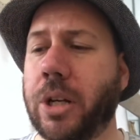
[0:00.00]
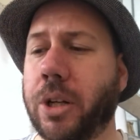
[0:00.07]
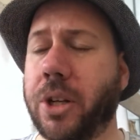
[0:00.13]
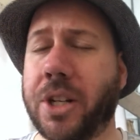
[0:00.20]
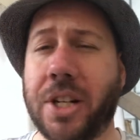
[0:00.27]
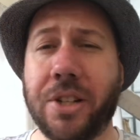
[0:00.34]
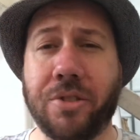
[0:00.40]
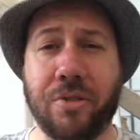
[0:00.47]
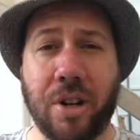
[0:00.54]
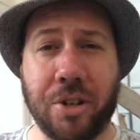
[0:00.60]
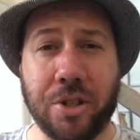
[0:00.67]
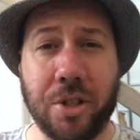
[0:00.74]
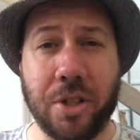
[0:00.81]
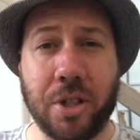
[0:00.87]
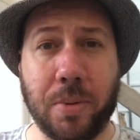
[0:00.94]
Good
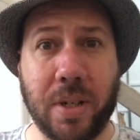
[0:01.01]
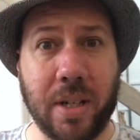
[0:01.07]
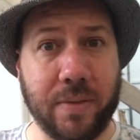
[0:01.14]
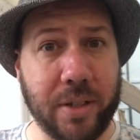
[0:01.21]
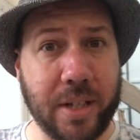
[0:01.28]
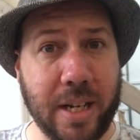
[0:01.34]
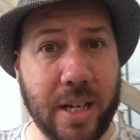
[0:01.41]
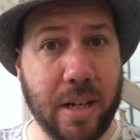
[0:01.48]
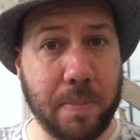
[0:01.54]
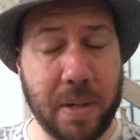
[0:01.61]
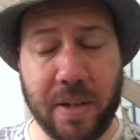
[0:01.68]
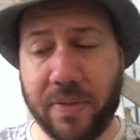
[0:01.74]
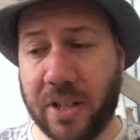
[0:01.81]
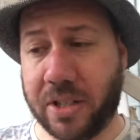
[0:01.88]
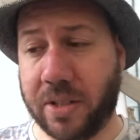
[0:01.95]
introduction to another day at a
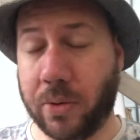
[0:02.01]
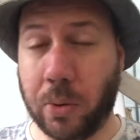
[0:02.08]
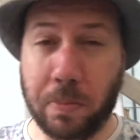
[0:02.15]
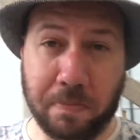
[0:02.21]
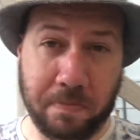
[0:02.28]
beer festival.